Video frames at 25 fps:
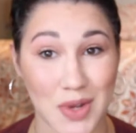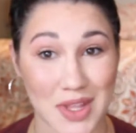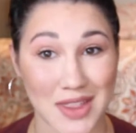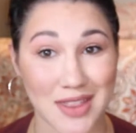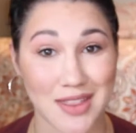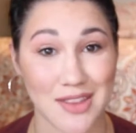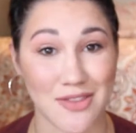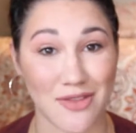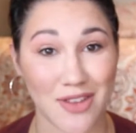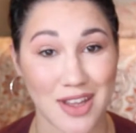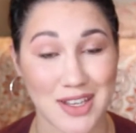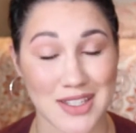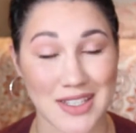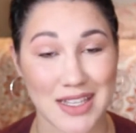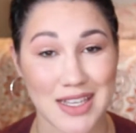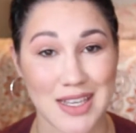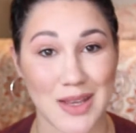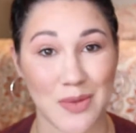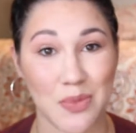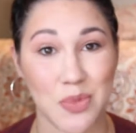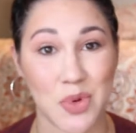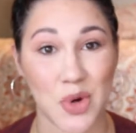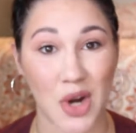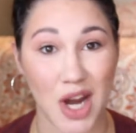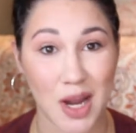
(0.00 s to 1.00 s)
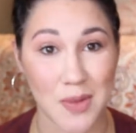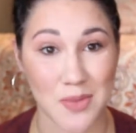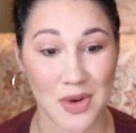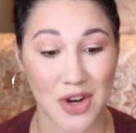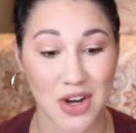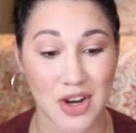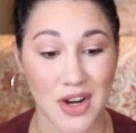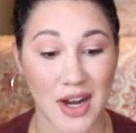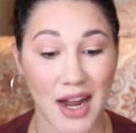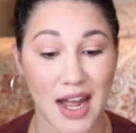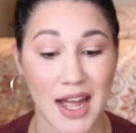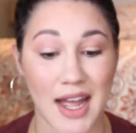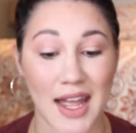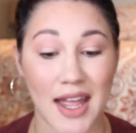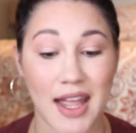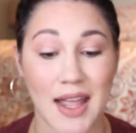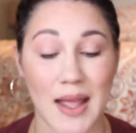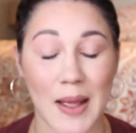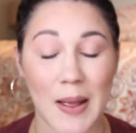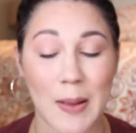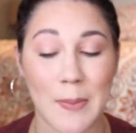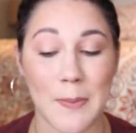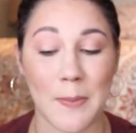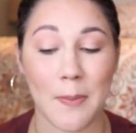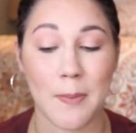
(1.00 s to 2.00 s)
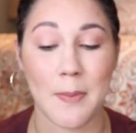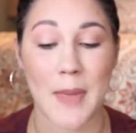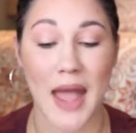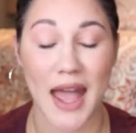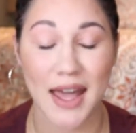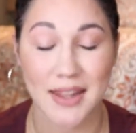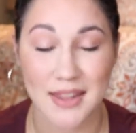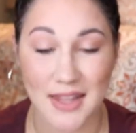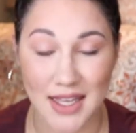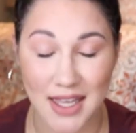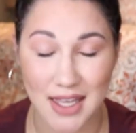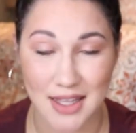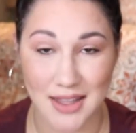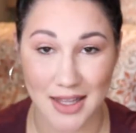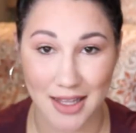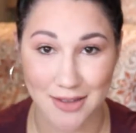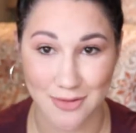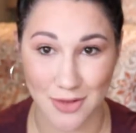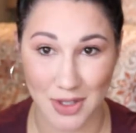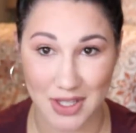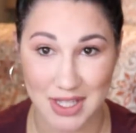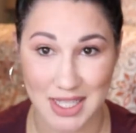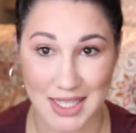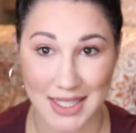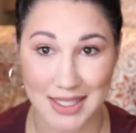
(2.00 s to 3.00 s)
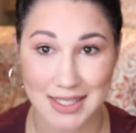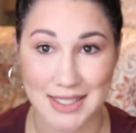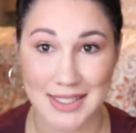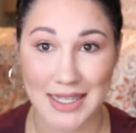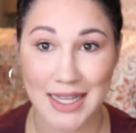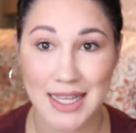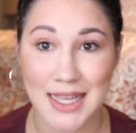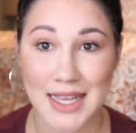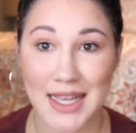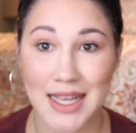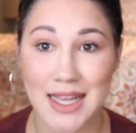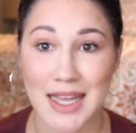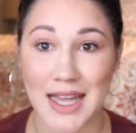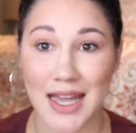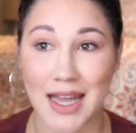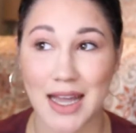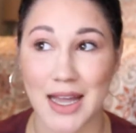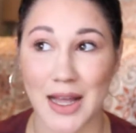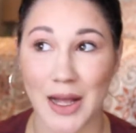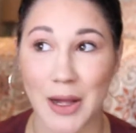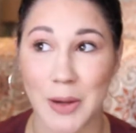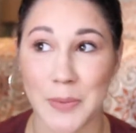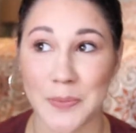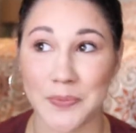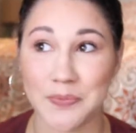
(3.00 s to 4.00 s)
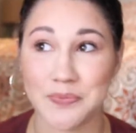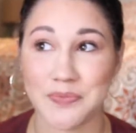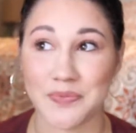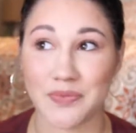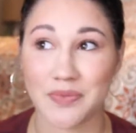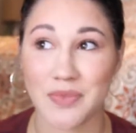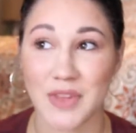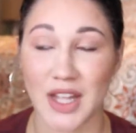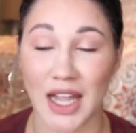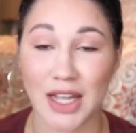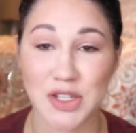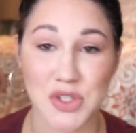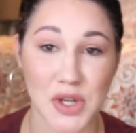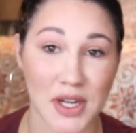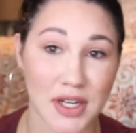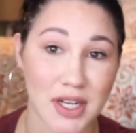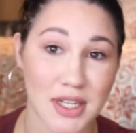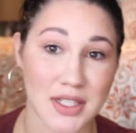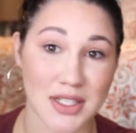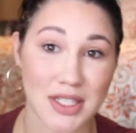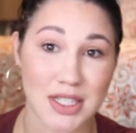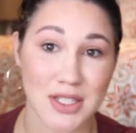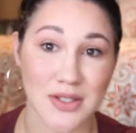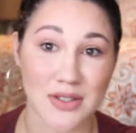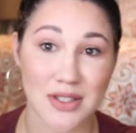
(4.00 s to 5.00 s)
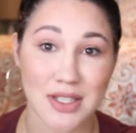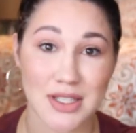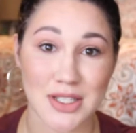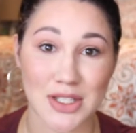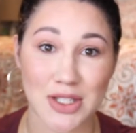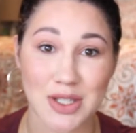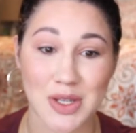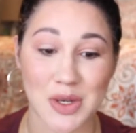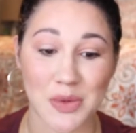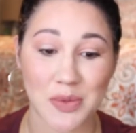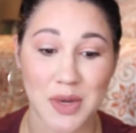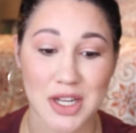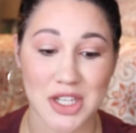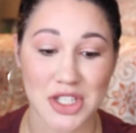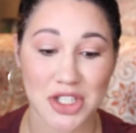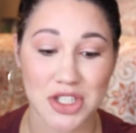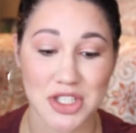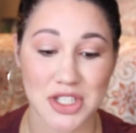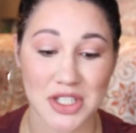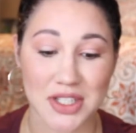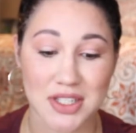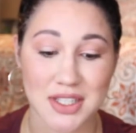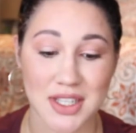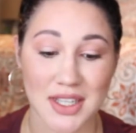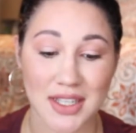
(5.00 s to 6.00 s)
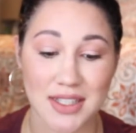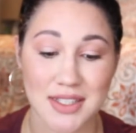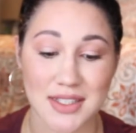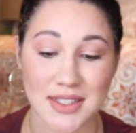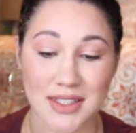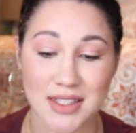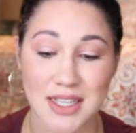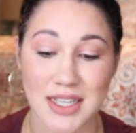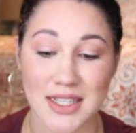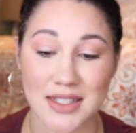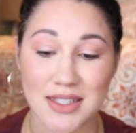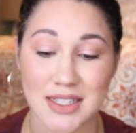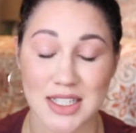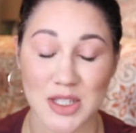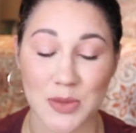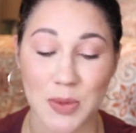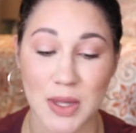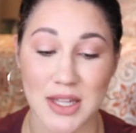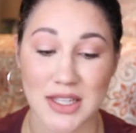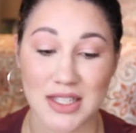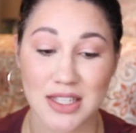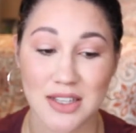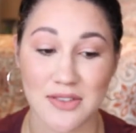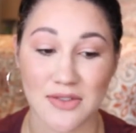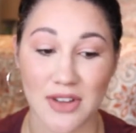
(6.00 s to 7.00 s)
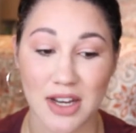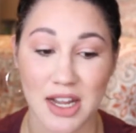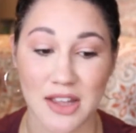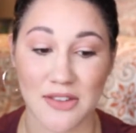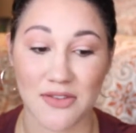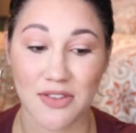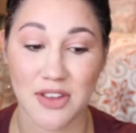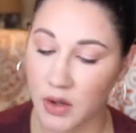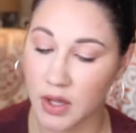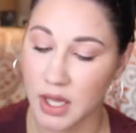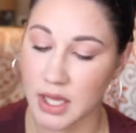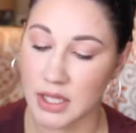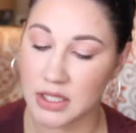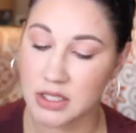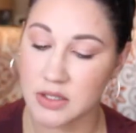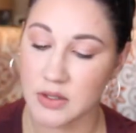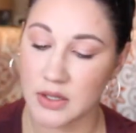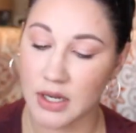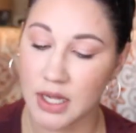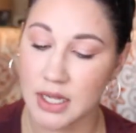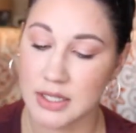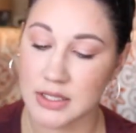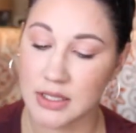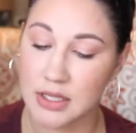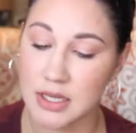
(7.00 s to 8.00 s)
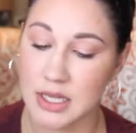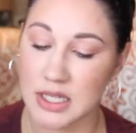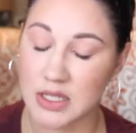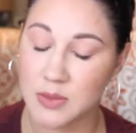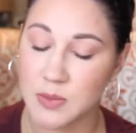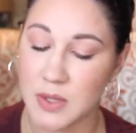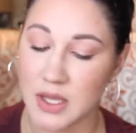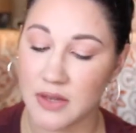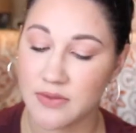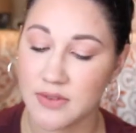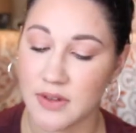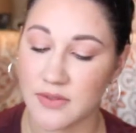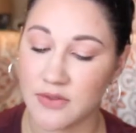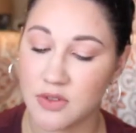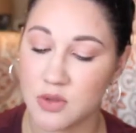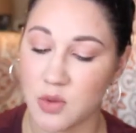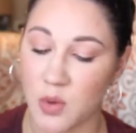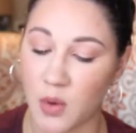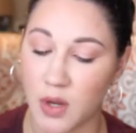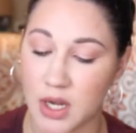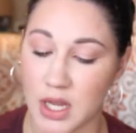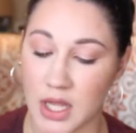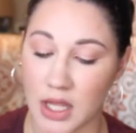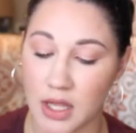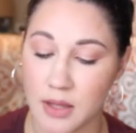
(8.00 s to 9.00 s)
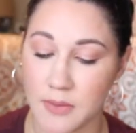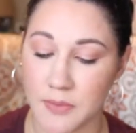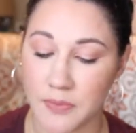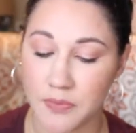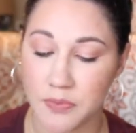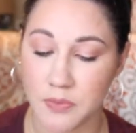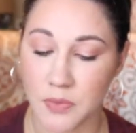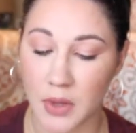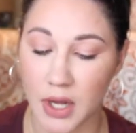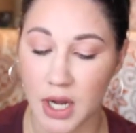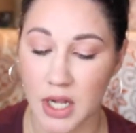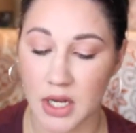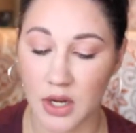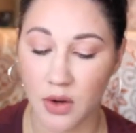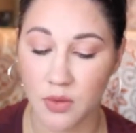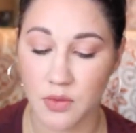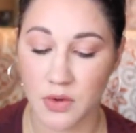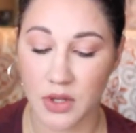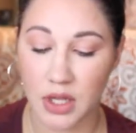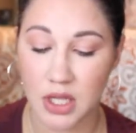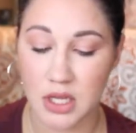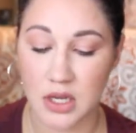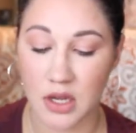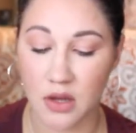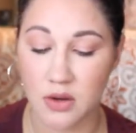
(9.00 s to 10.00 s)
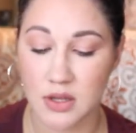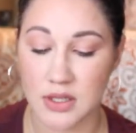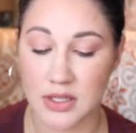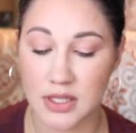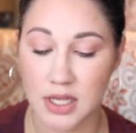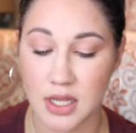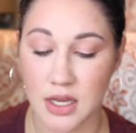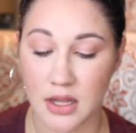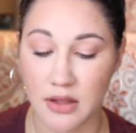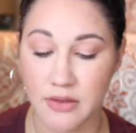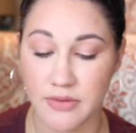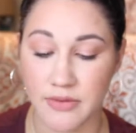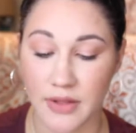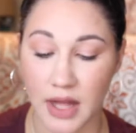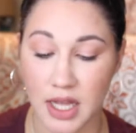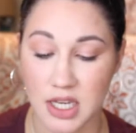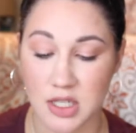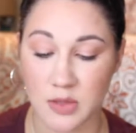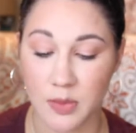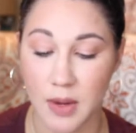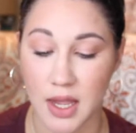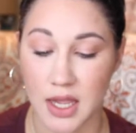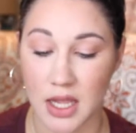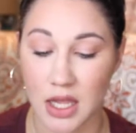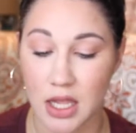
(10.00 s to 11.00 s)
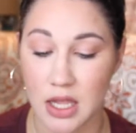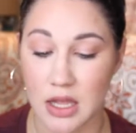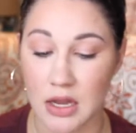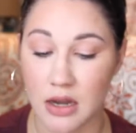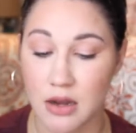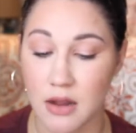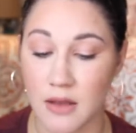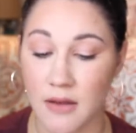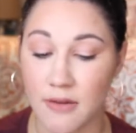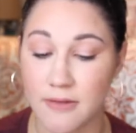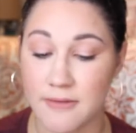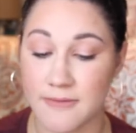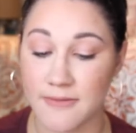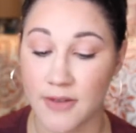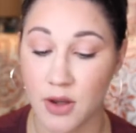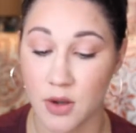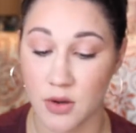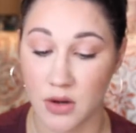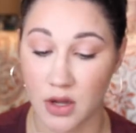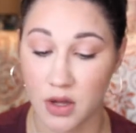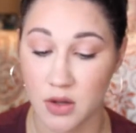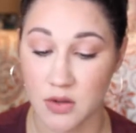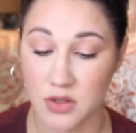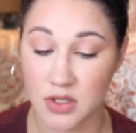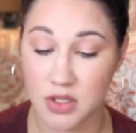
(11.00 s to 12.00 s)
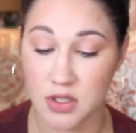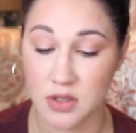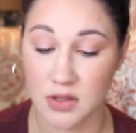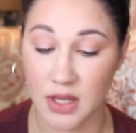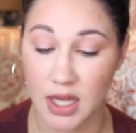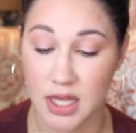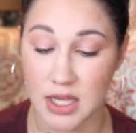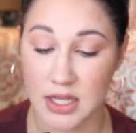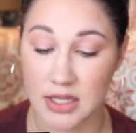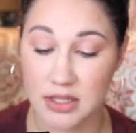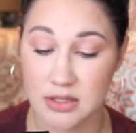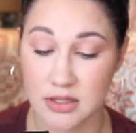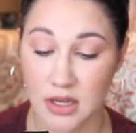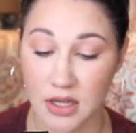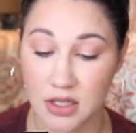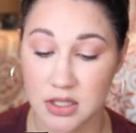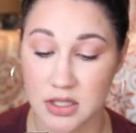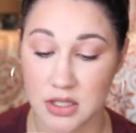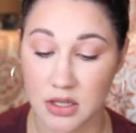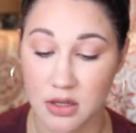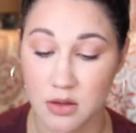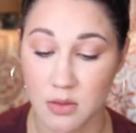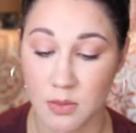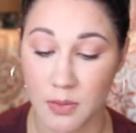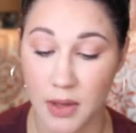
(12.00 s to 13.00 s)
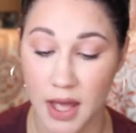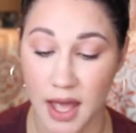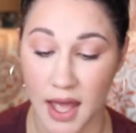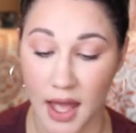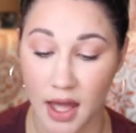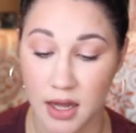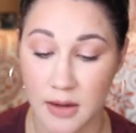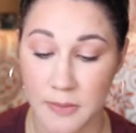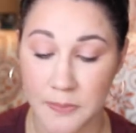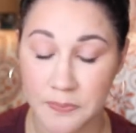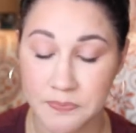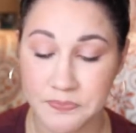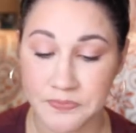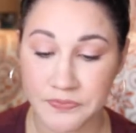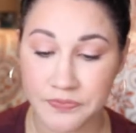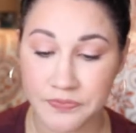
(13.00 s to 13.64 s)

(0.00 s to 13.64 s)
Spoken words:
with the Fenty primer, I am madly in love with this. I try not to use it too much just because it's expensive, and I feel okay. So it has an SPF of 20, but I don't really notice any flashback in photos, so that is not too bad.